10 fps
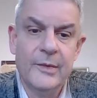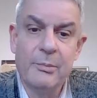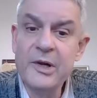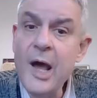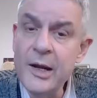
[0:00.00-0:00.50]

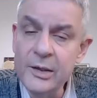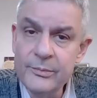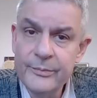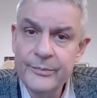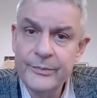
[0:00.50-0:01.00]
Number nine,
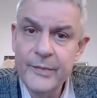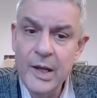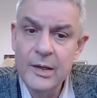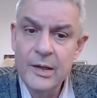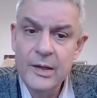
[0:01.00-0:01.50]

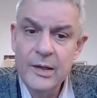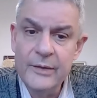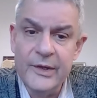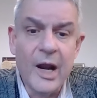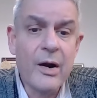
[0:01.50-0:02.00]

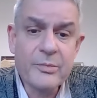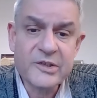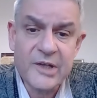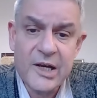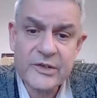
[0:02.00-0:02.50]
the Arab
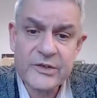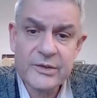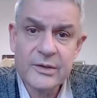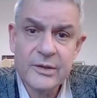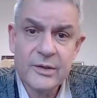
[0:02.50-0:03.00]
states
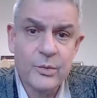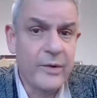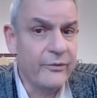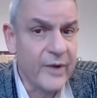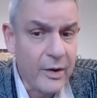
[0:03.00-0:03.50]

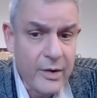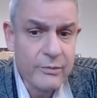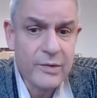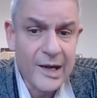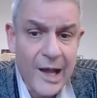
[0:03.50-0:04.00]
were very
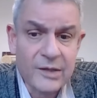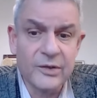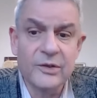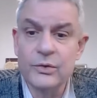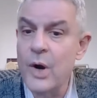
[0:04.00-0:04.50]

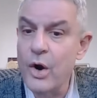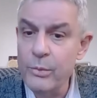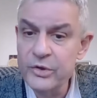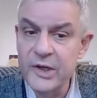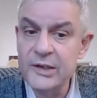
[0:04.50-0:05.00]
reluctant to
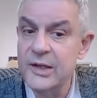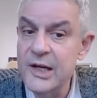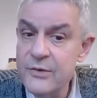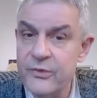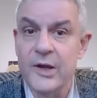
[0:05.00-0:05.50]
accommodate the
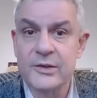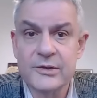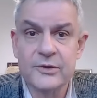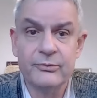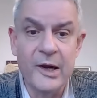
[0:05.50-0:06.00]

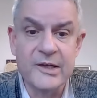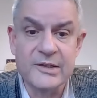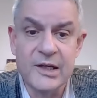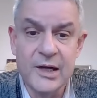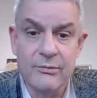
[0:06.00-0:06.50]
influx of
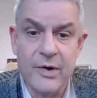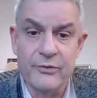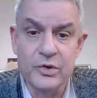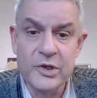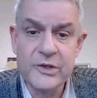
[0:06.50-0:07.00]
Palestinian
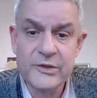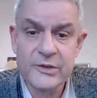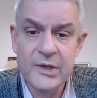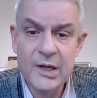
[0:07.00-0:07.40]
refugees,